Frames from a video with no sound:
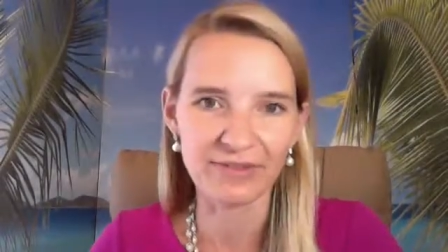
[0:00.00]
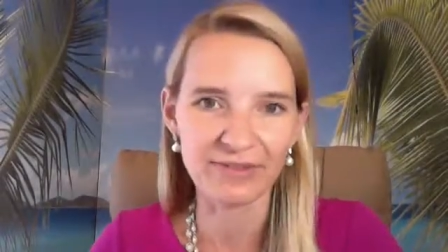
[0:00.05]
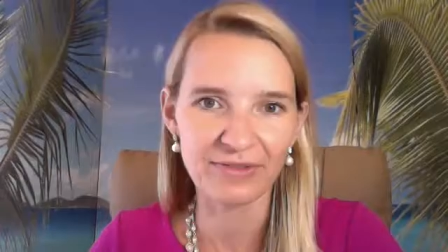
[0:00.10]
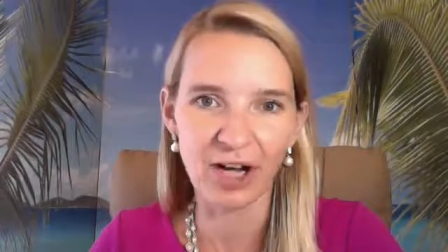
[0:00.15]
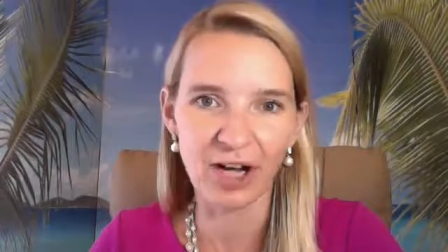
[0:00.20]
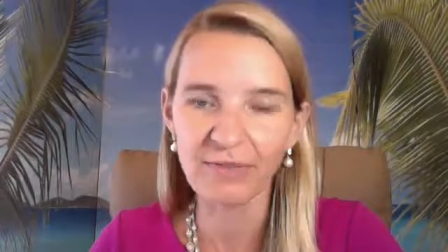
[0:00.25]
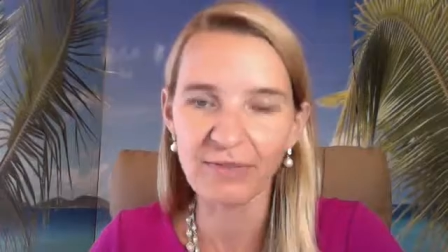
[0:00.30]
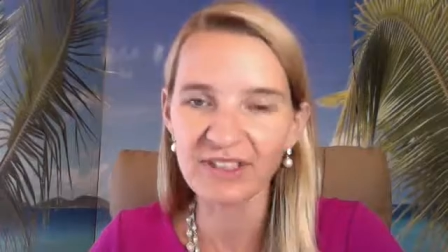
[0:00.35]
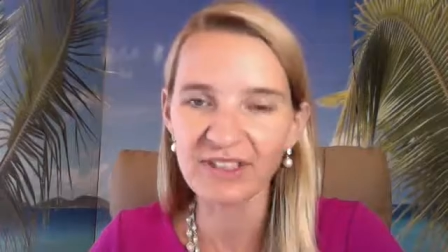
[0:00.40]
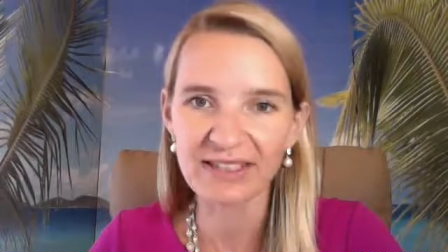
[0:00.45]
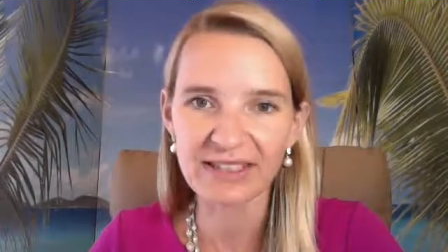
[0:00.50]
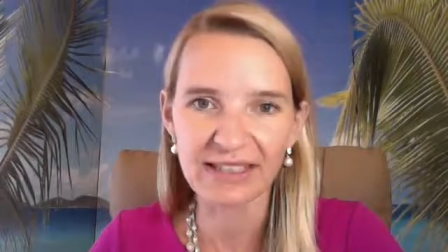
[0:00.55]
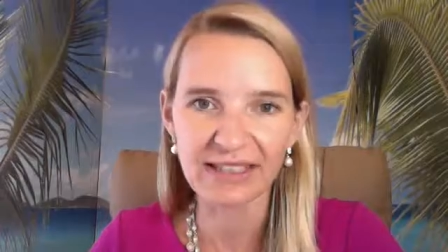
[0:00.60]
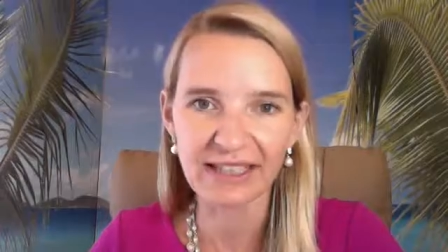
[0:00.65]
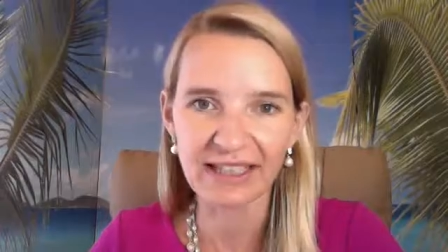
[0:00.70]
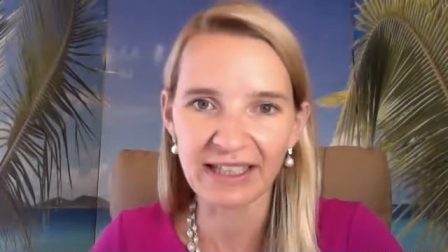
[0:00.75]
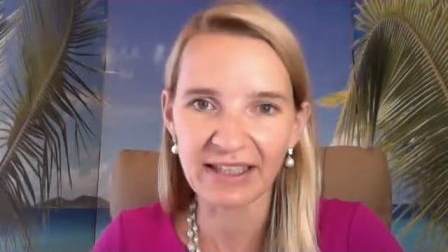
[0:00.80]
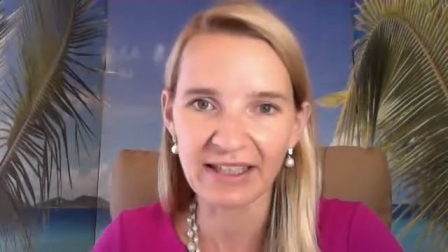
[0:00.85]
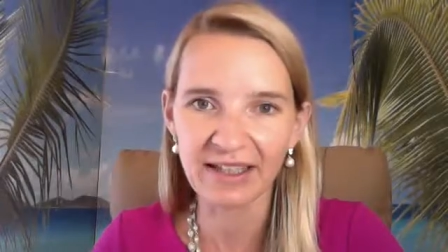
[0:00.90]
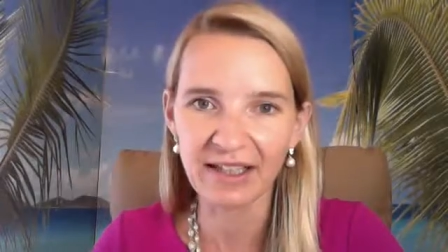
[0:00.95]

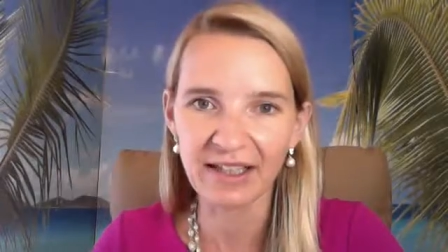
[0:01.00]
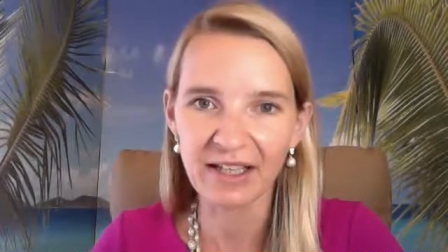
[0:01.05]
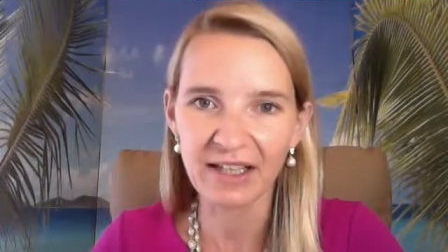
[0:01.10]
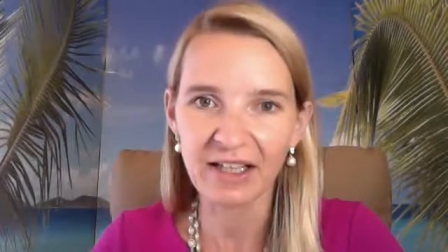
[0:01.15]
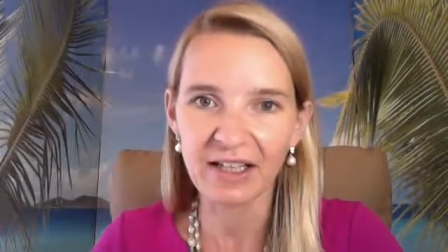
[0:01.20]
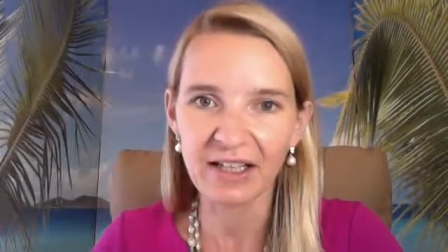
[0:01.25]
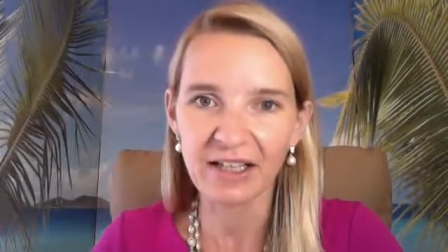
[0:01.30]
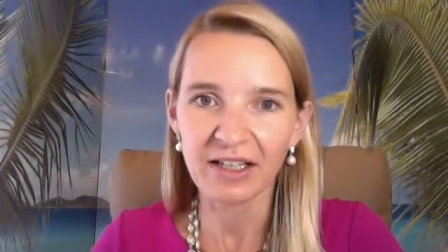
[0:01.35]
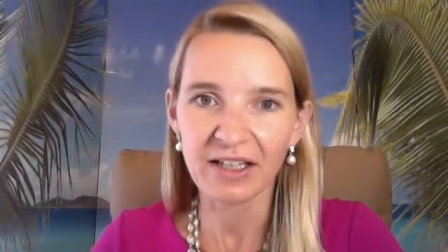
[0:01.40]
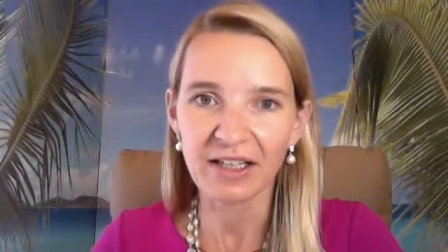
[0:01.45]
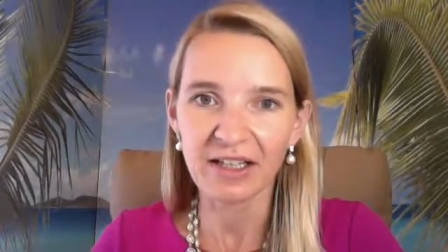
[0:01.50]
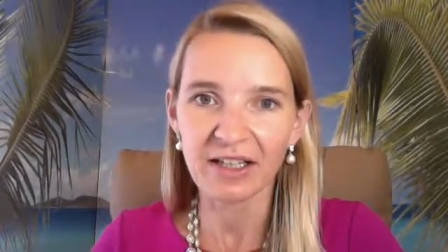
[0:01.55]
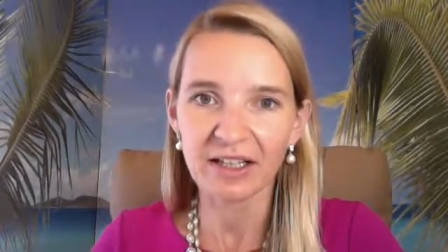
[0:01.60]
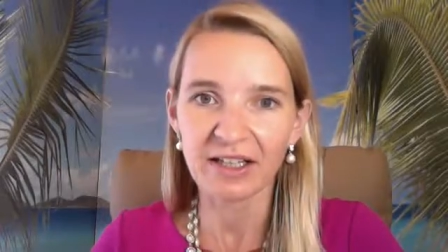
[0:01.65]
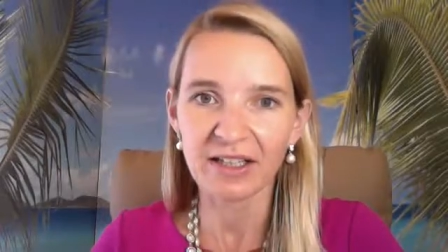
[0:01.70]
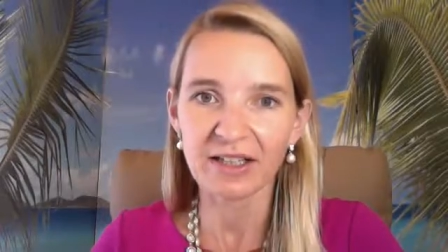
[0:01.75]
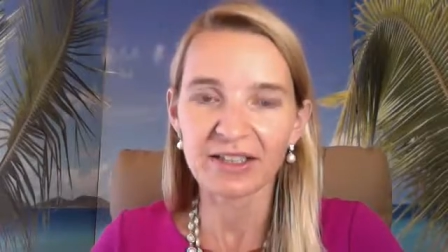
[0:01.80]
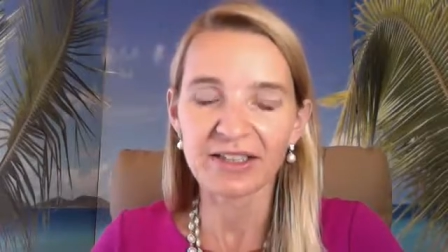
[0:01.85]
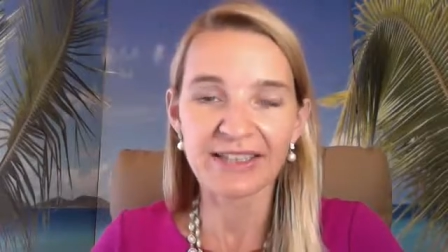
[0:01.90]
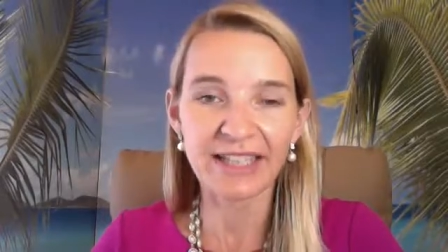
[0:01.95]
Obviously,
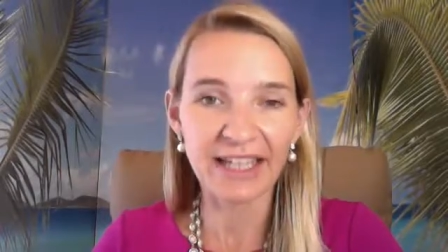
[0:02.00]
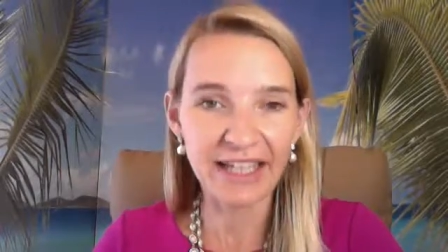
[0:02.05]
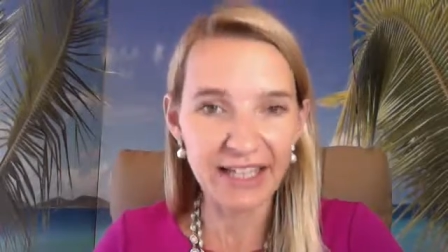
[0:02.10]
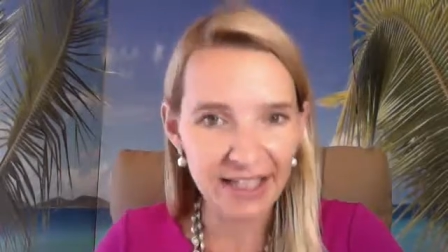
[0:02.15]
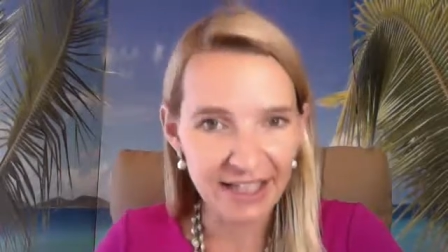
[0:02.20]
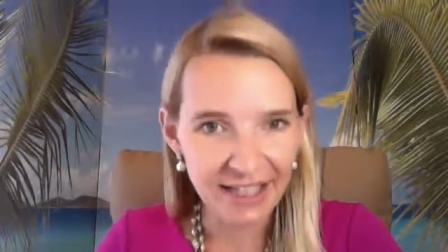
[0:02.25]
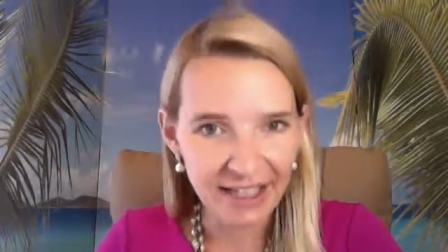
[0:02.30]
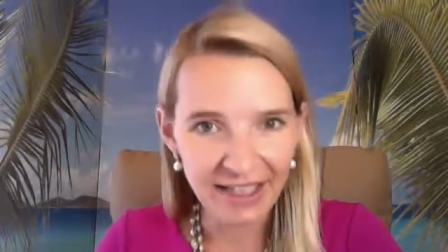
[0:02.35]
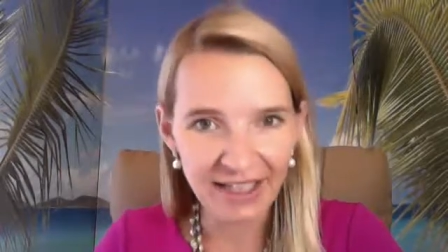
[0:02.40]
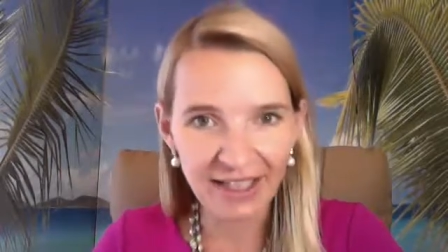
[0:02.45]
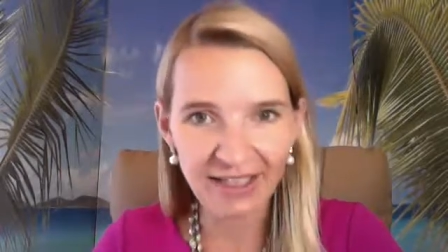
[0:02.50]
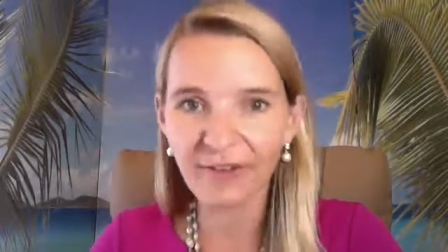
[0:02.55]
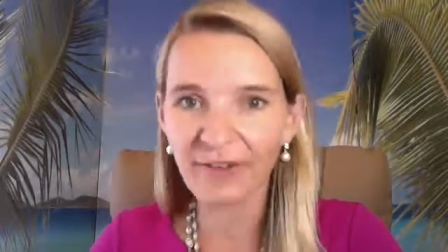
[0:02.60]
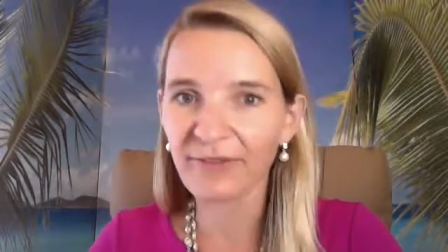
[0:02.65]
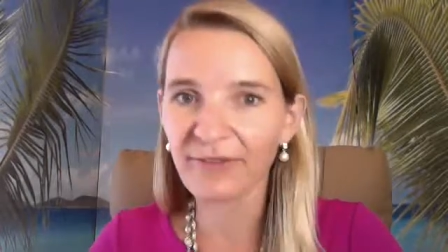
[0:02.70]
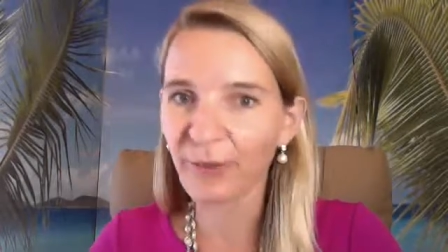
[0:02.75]
dating,